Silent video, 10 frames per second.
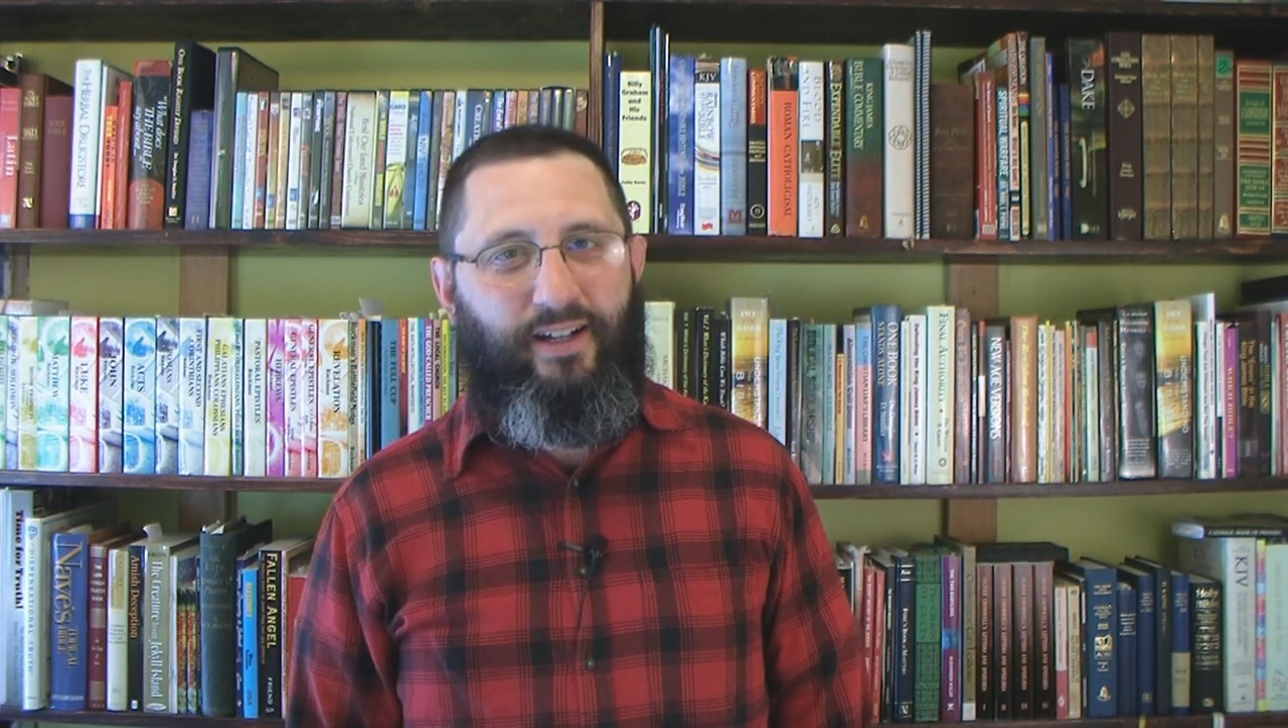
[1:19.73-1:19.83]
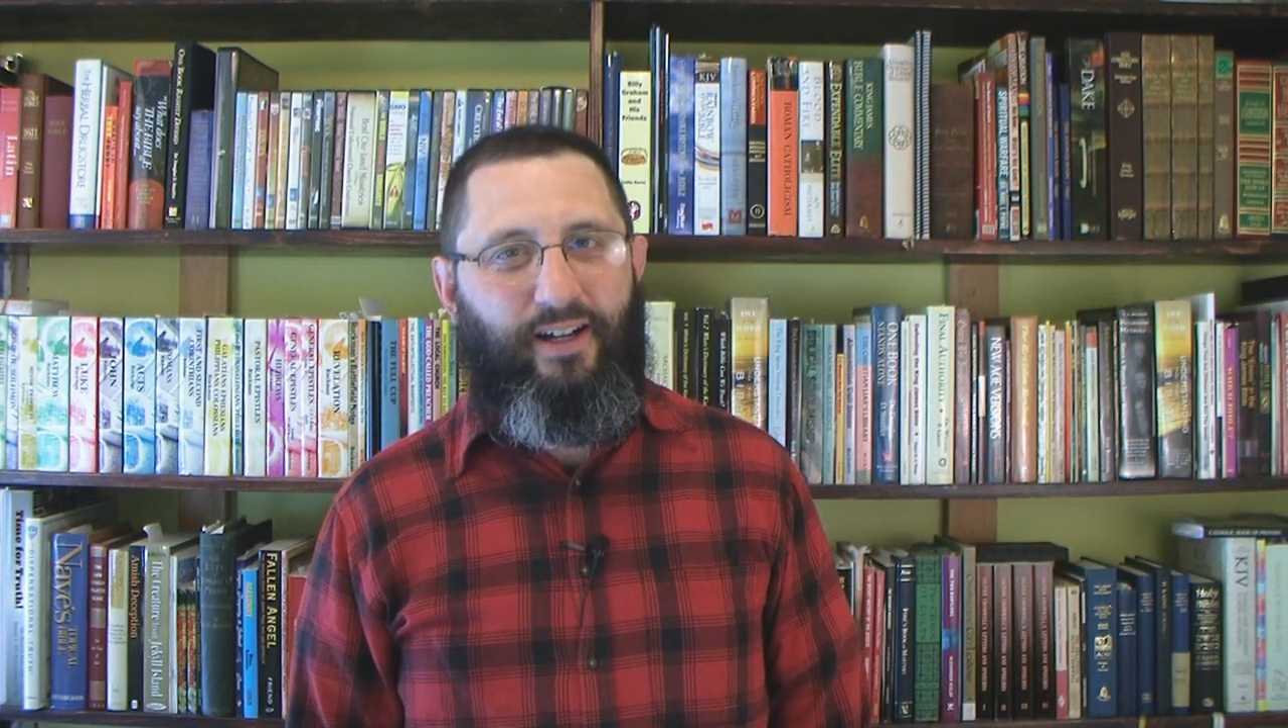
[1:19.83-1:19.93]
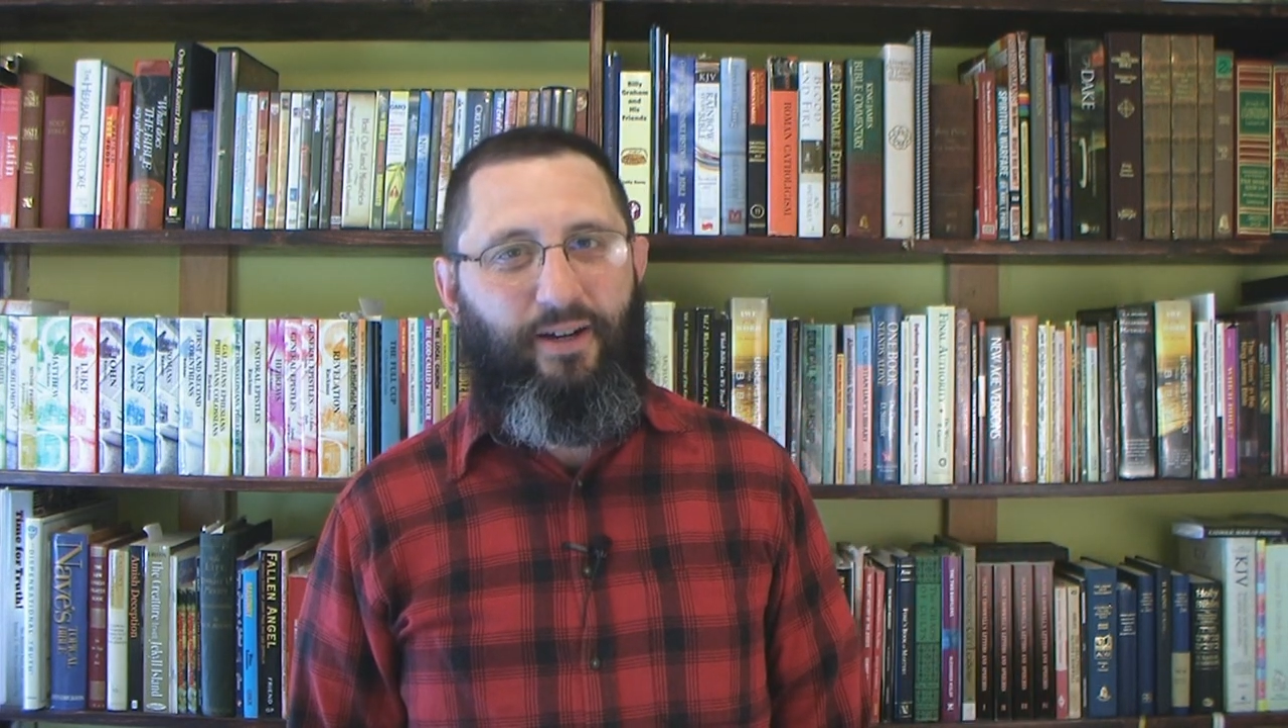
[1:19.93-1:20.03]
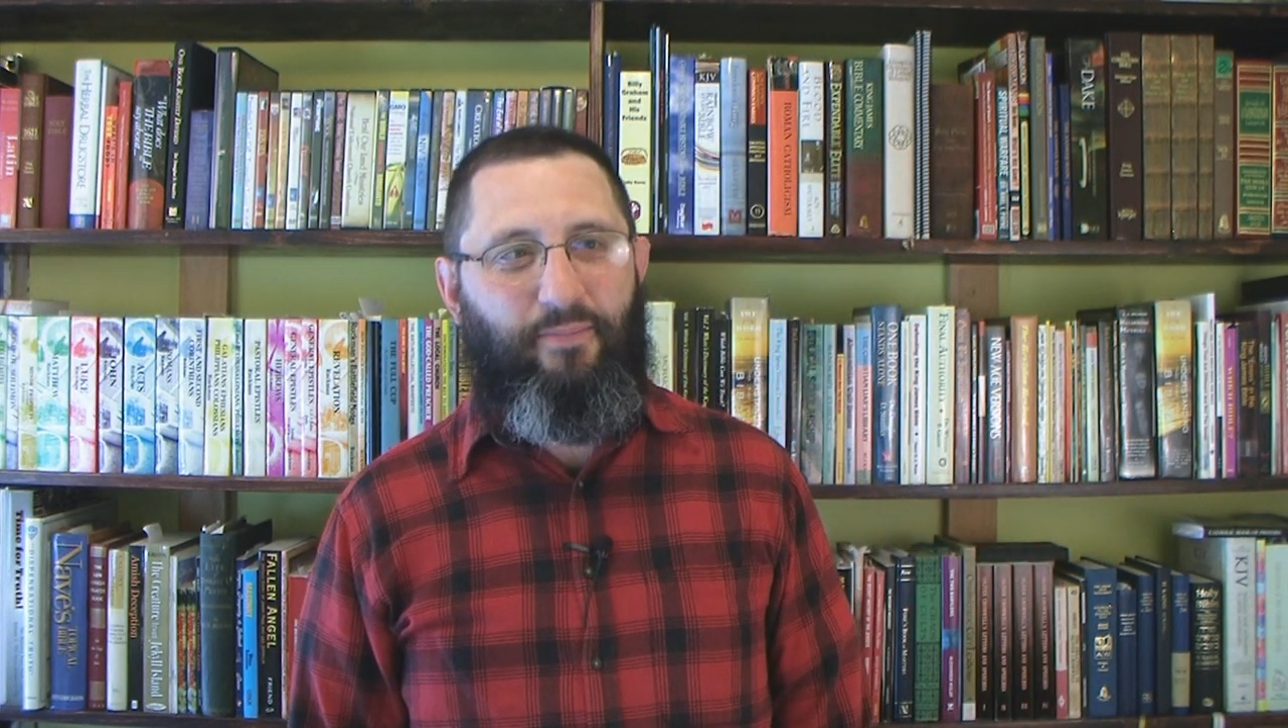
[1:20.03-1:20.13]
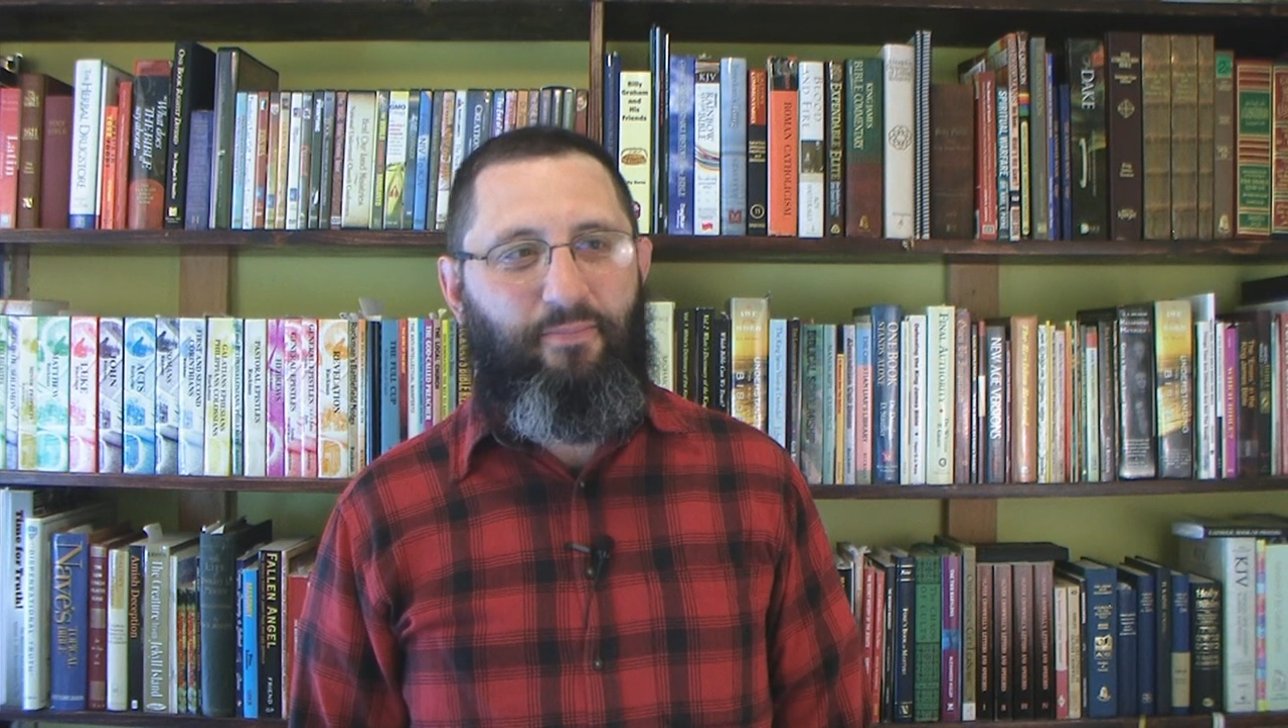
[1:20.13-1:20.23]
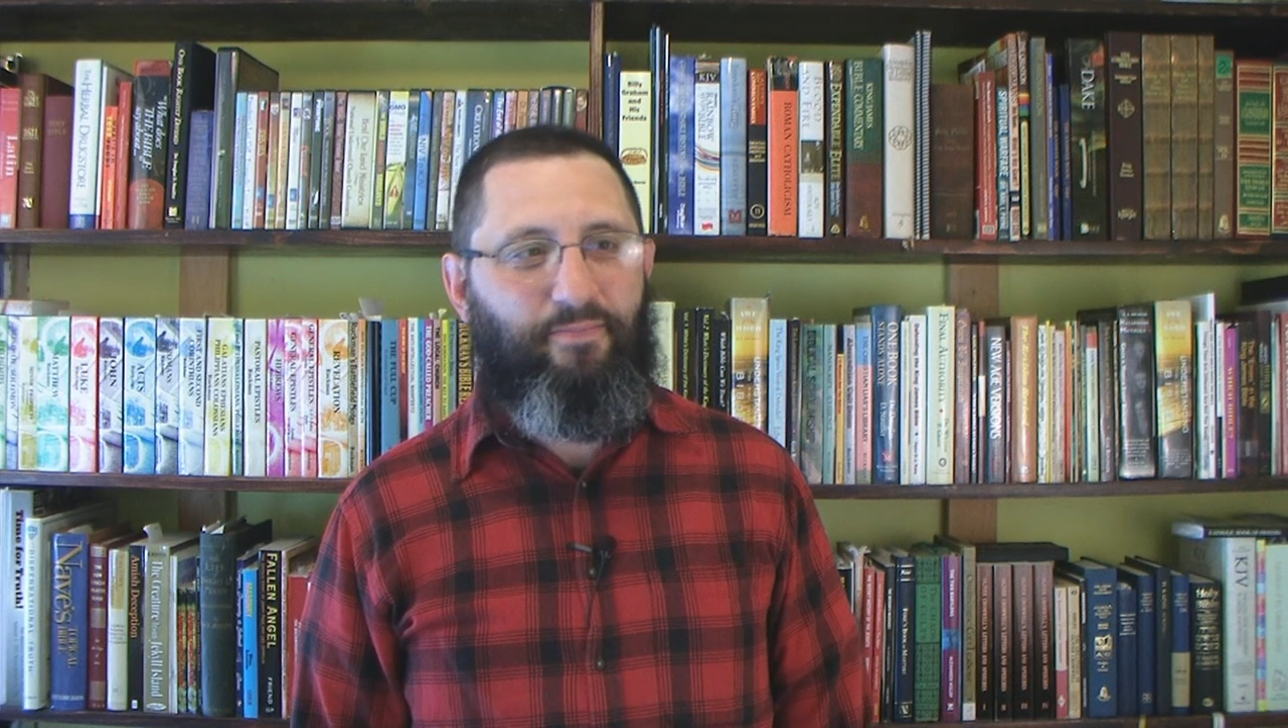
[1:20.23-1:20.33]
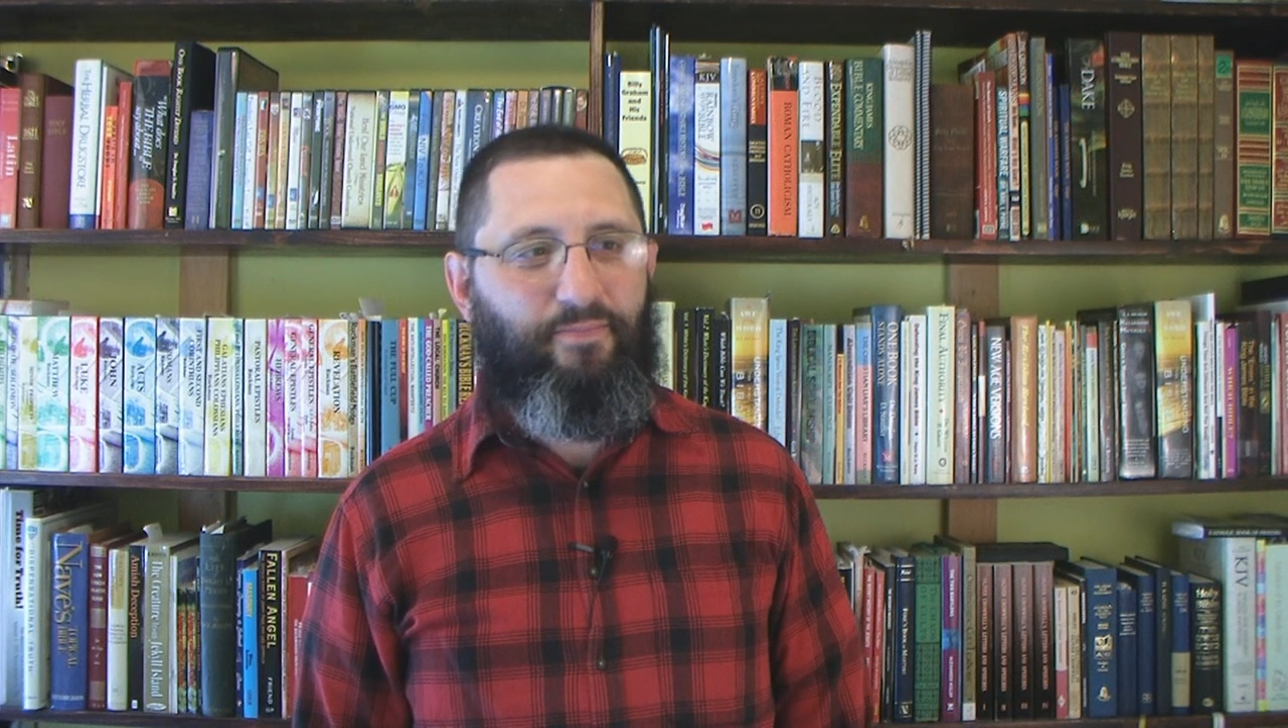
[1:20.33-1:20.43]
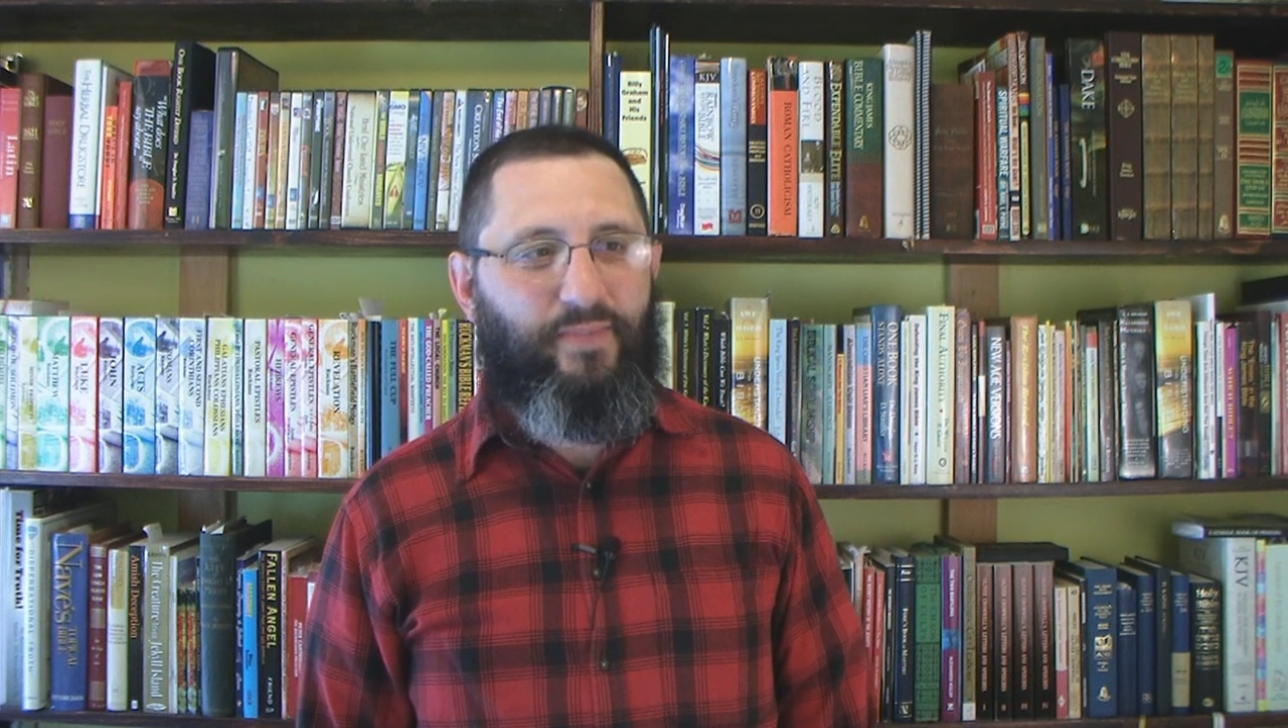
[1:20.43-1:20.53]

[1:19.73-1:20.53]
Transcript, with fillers: Um,